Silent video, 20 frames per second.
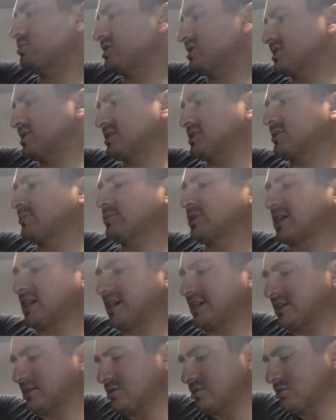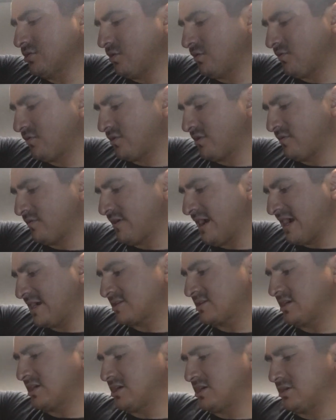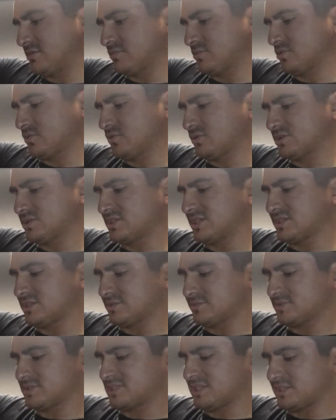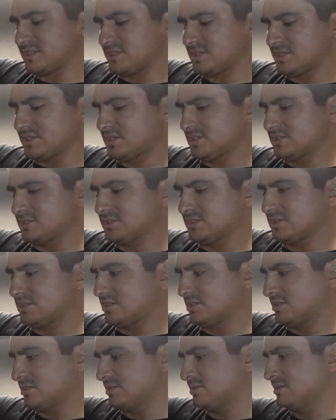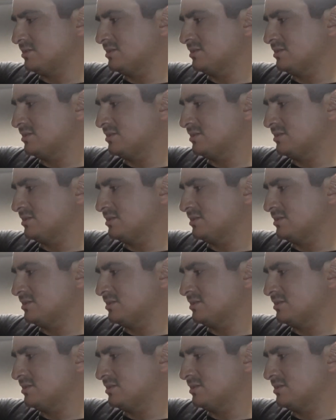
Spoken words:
this is something I know for a fact I'm going to end up selling in the